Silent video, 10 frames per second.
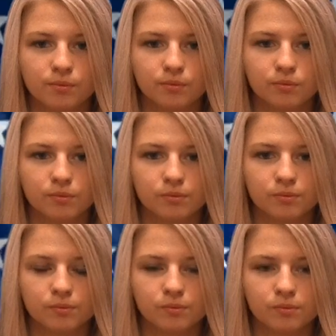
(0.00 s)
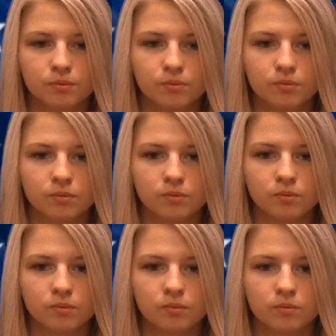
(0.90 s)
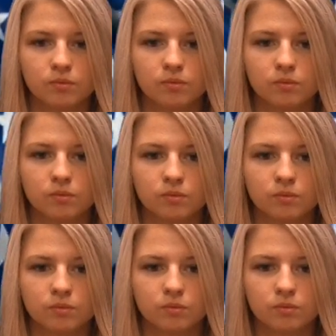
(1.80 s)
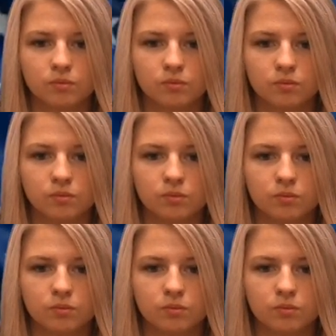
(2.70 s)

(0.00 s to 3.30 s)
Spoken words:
[no speech]